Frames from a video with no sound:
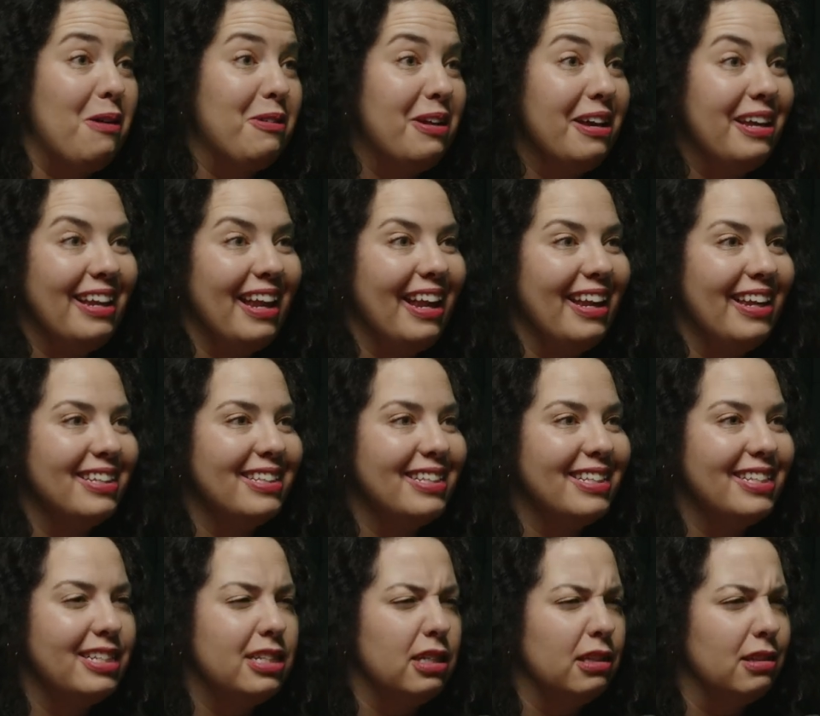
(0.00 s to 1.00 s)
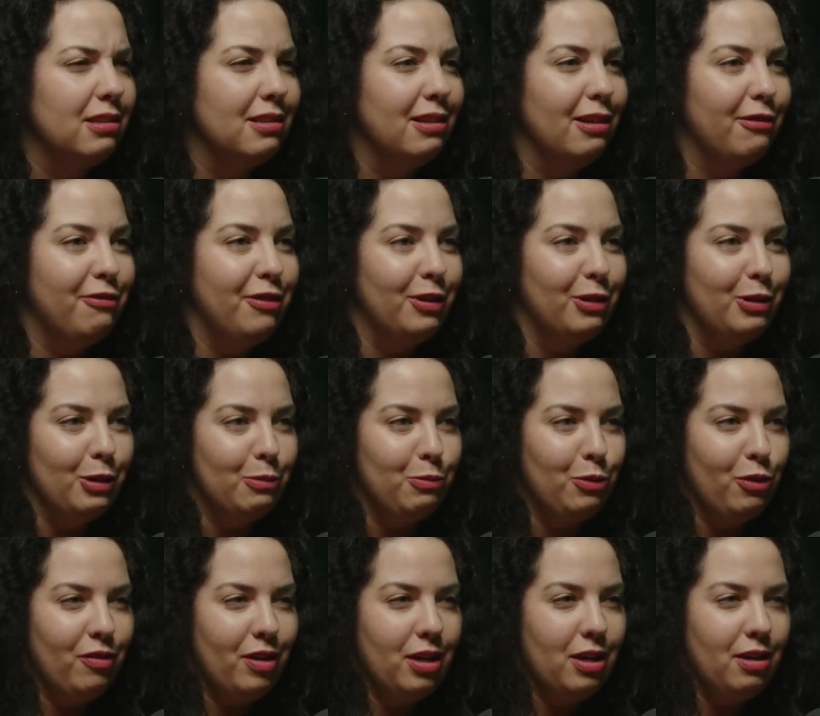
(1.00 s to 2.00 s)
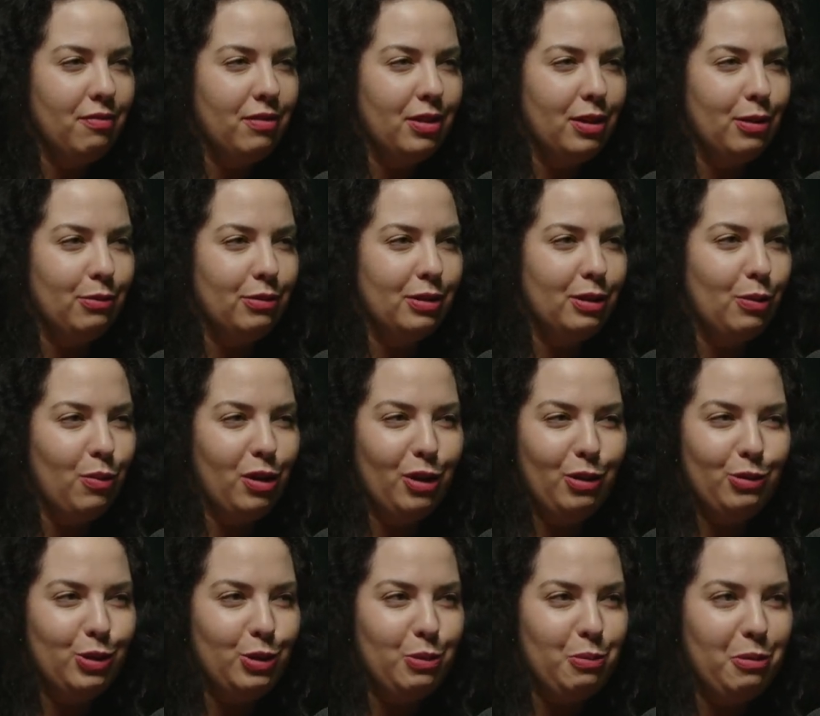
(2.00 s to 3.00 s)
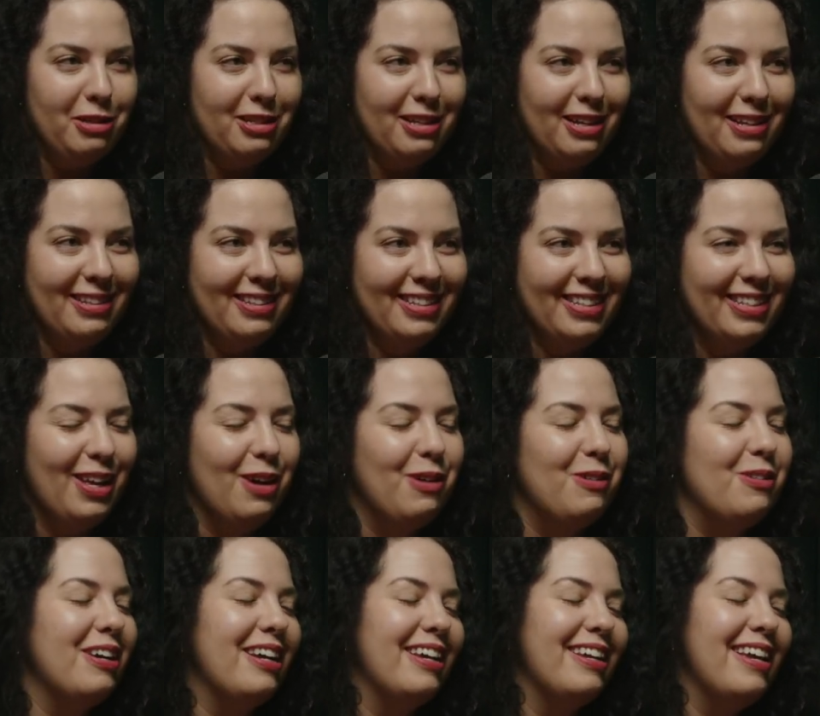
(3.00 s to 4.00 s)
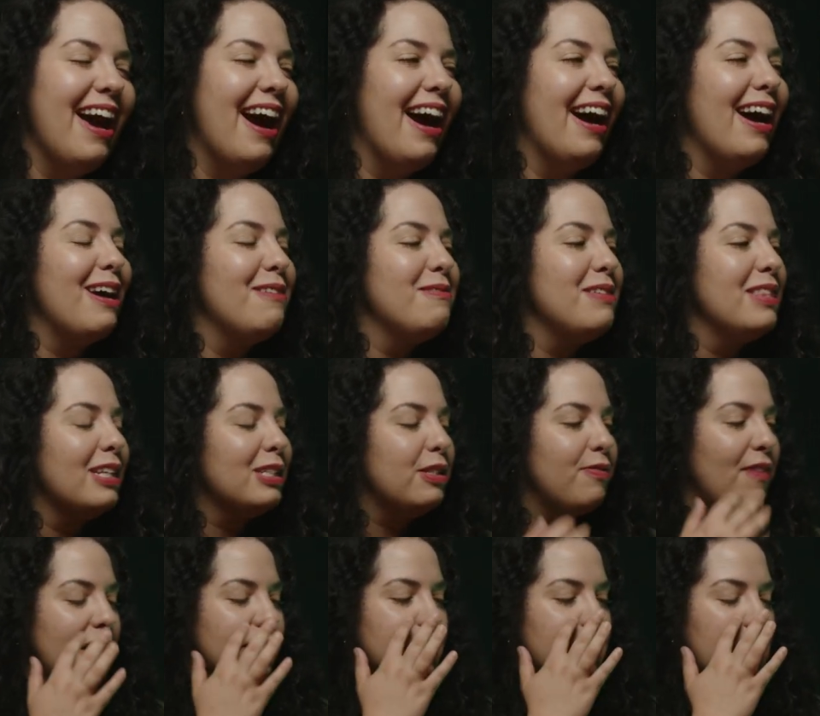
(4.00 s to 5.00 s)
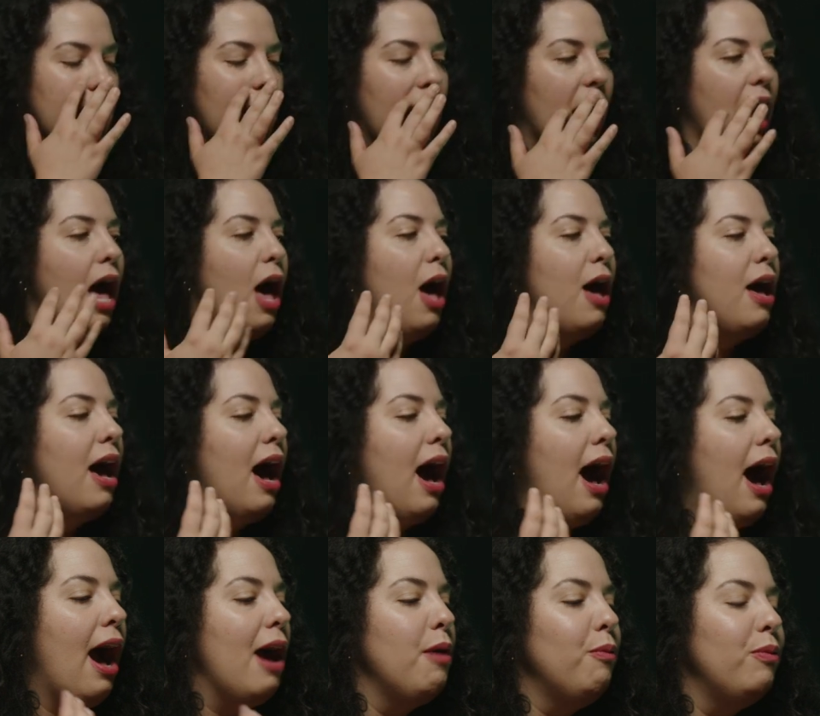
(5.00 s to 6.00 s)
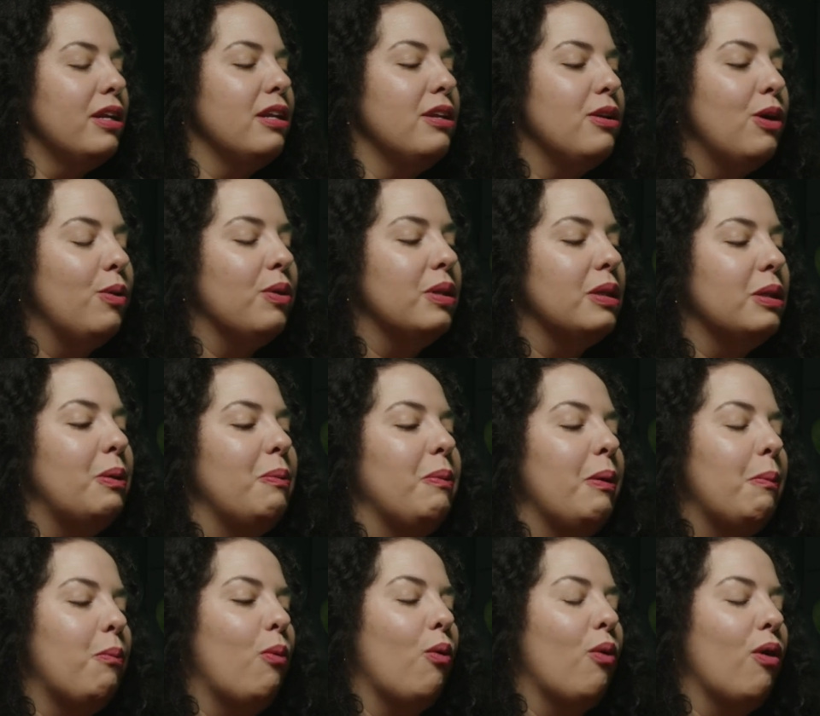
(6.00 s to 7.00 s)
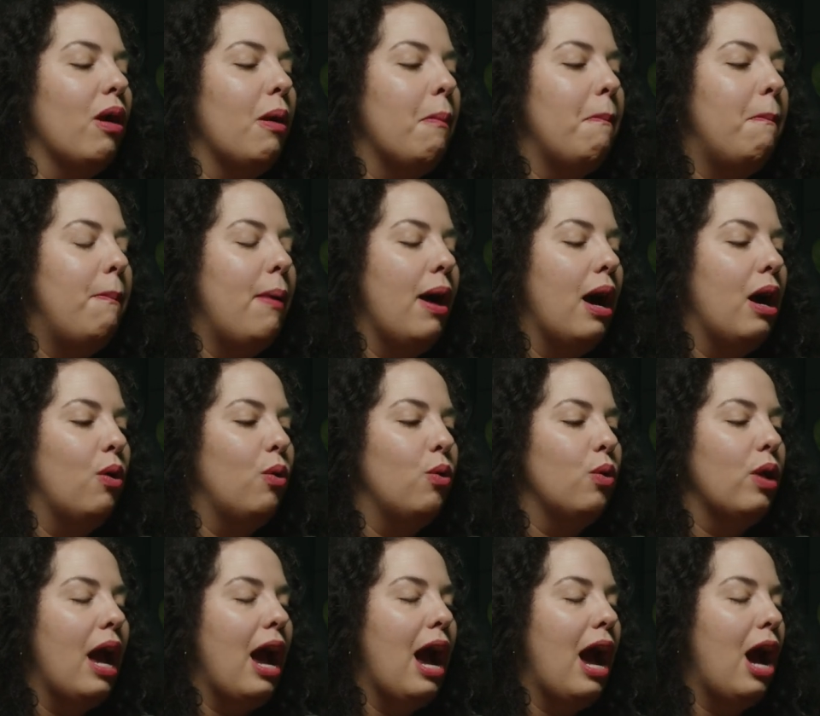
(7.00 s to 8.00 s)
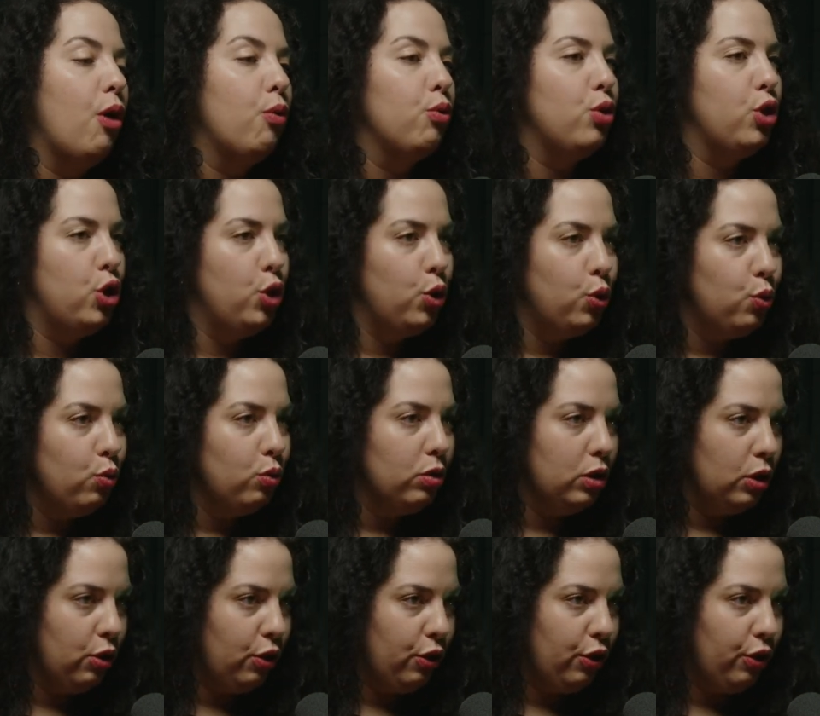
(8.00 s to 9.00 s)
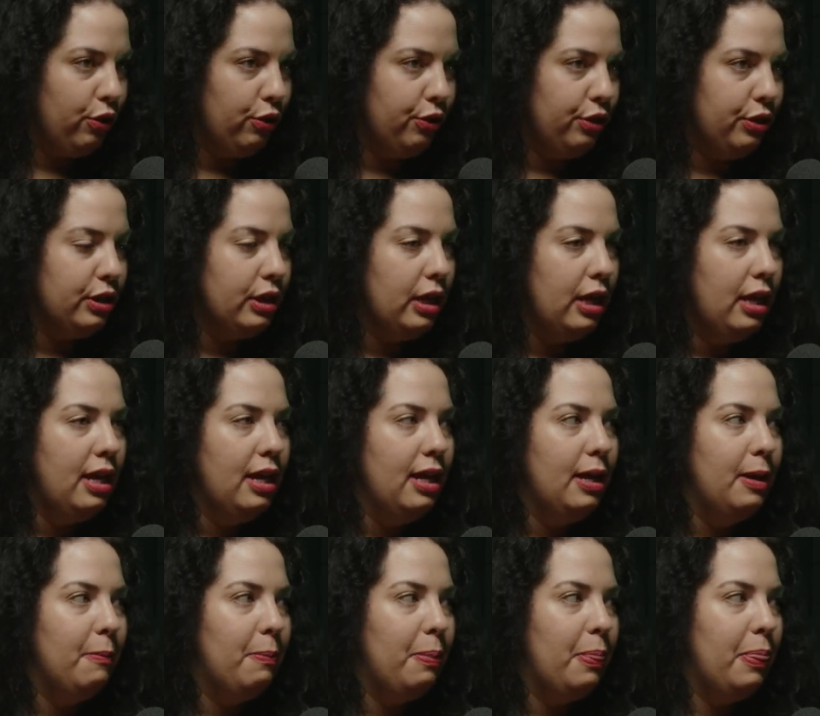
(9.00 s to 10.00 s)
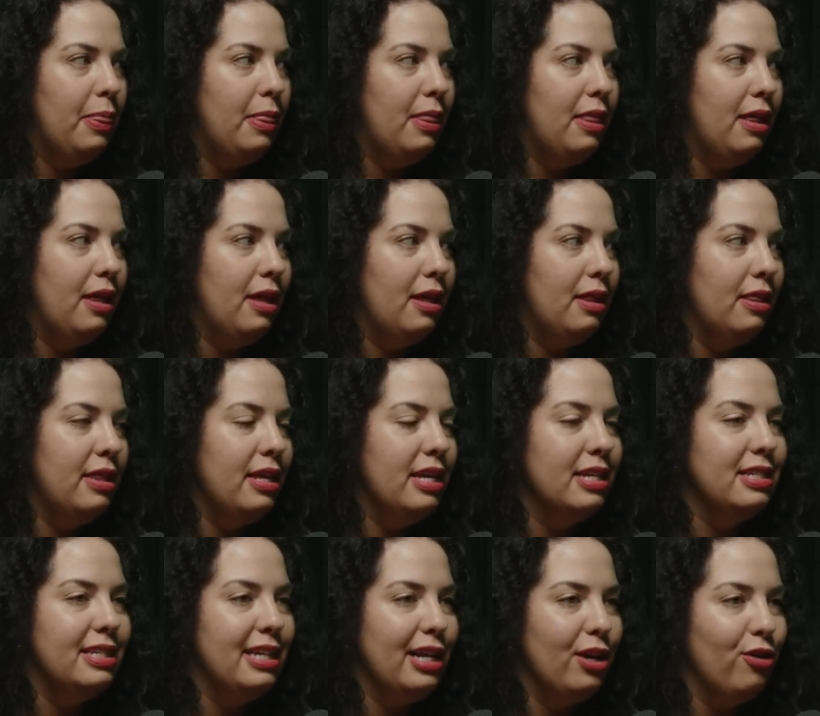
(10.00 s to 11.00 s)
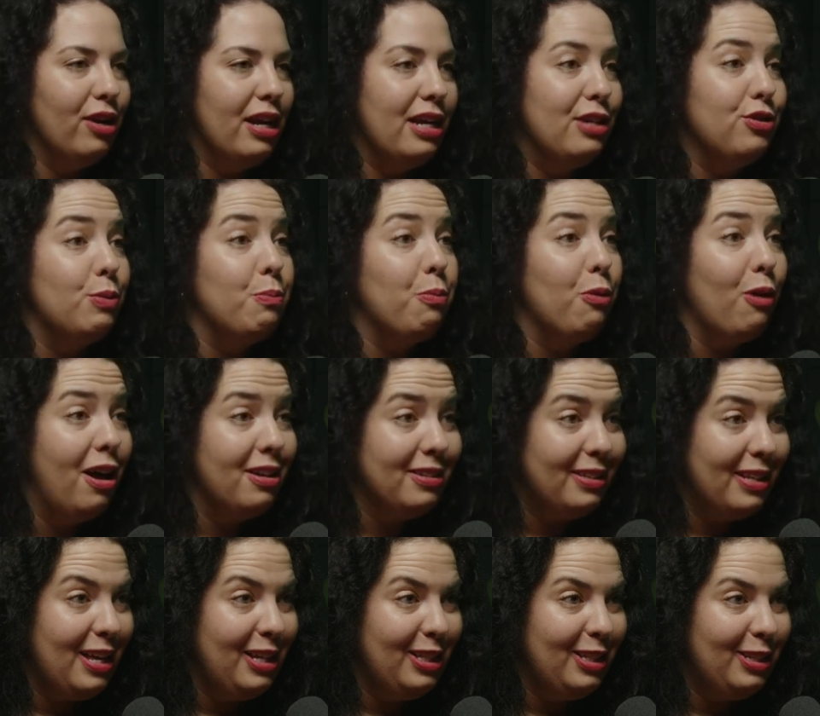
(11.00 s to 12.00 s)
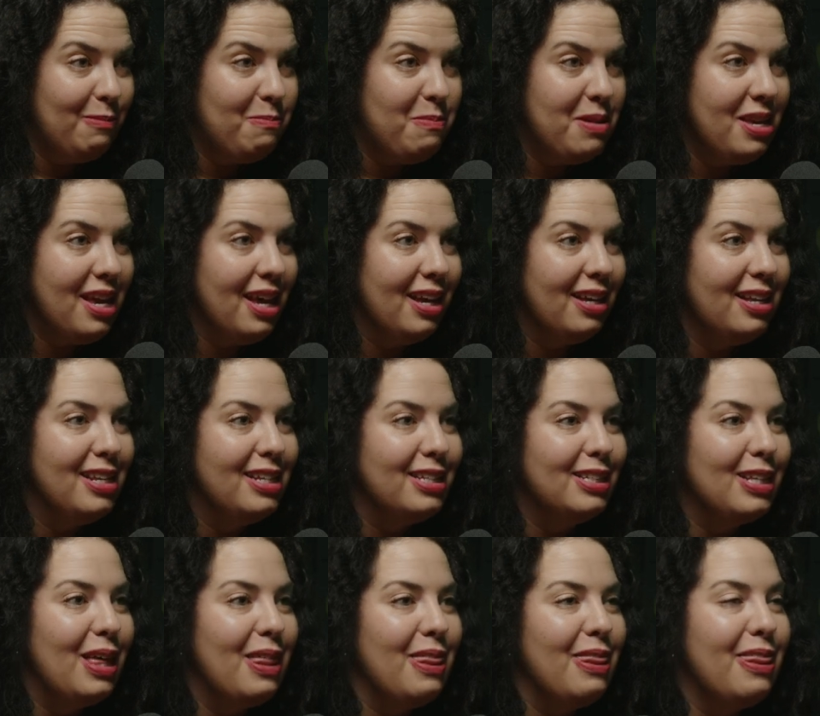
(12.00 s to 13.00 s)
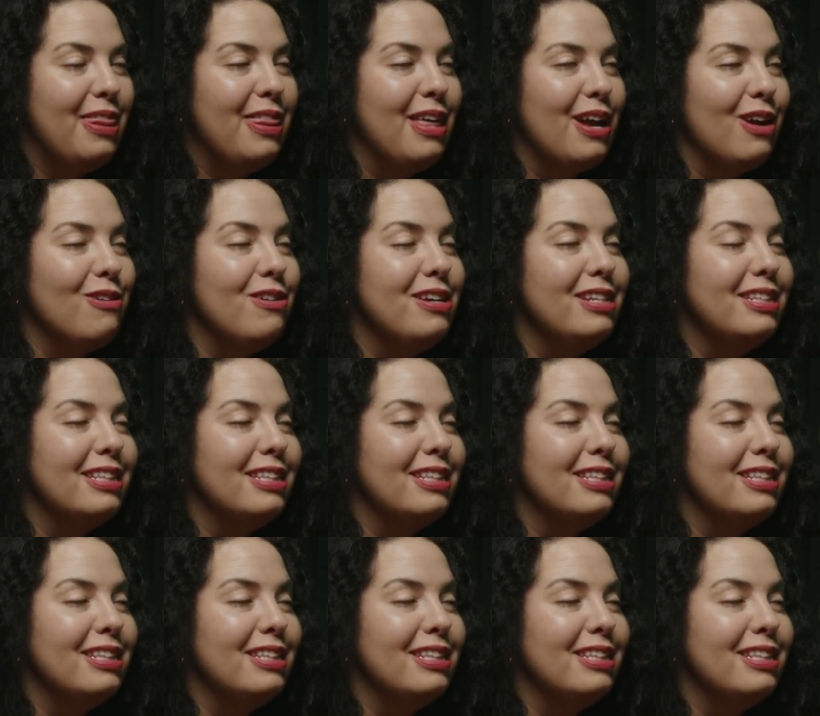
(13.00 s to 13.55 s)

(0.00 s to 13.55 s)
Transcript: it. And it's still a feel-good movie, even though someone goes to prison. So yeah, I mean, that's fascinating. I want to know a little bit more about how you learned the interrogation process, because there is